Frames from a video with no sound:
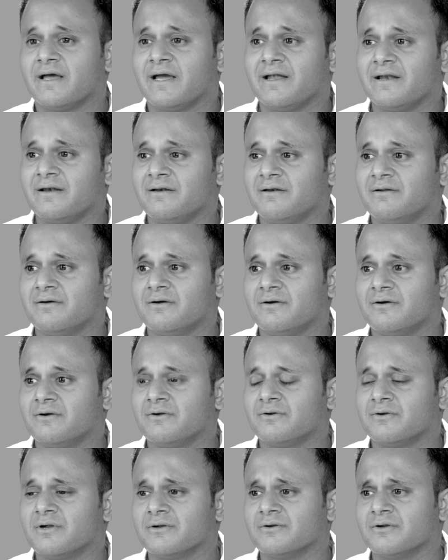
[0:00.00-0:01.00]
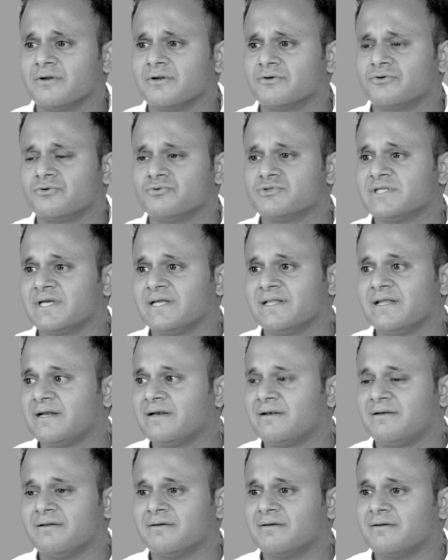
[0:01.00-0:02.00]
And to say
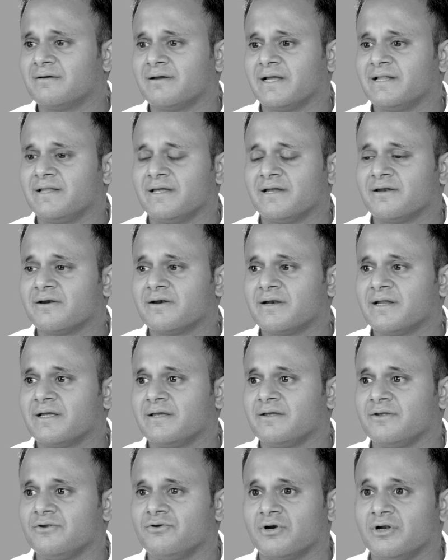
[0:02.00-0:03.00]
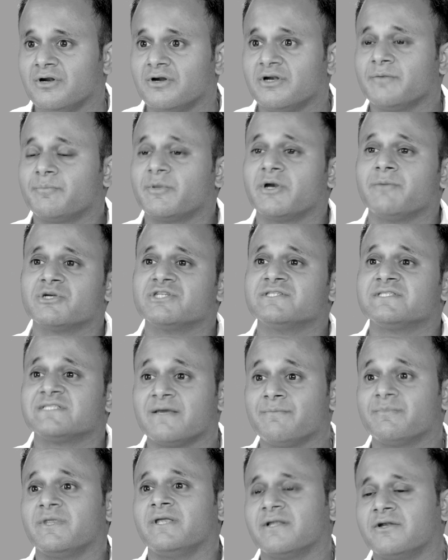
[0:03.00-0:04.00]
that at the end of the day, you're learning pretty much the
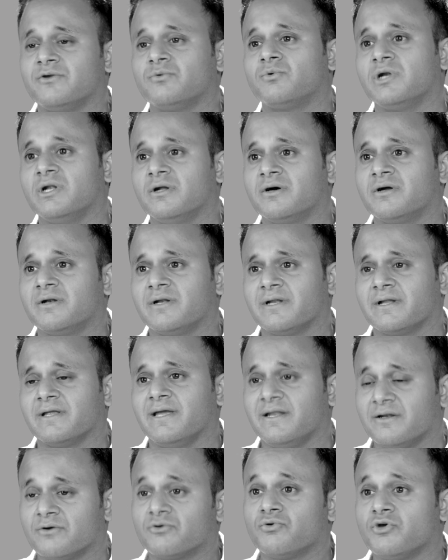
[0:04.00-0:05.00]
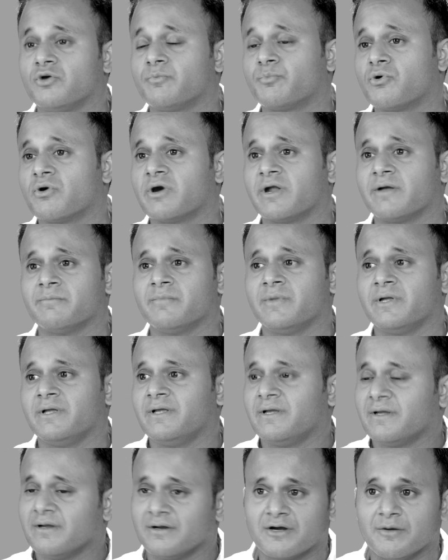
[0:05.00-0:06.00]
same thing that you would learn in a two-year program,
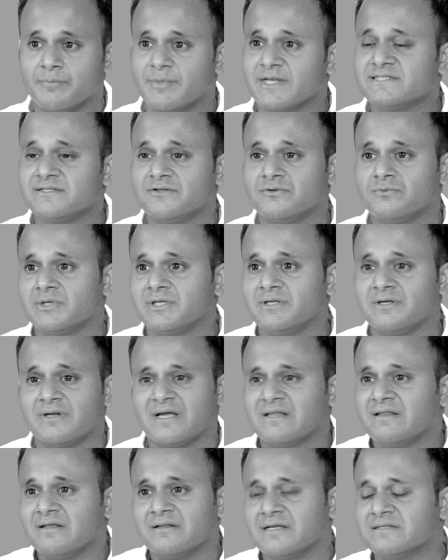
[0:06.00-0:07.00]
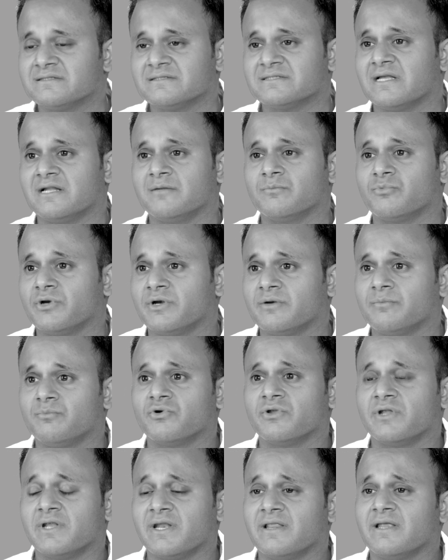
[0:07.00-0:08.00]
compressed into 1 year, I think that's a selling point
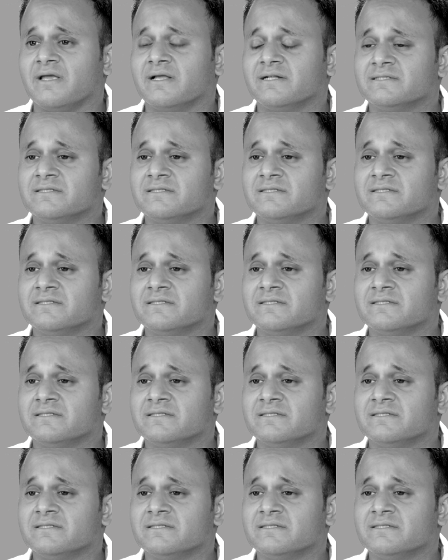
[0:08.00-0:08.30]
more than anything